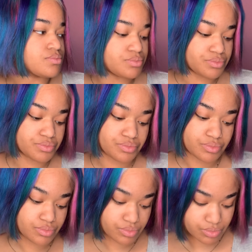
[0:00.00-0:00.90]

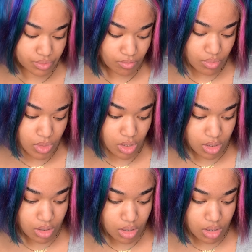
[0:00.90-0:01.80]

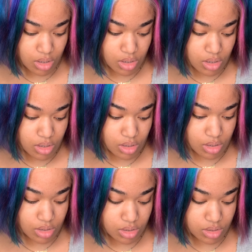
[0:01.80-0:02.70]

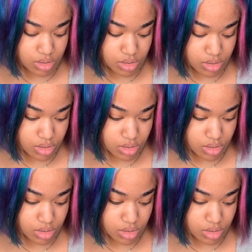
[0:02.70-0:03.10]
No one is speaking in this clip.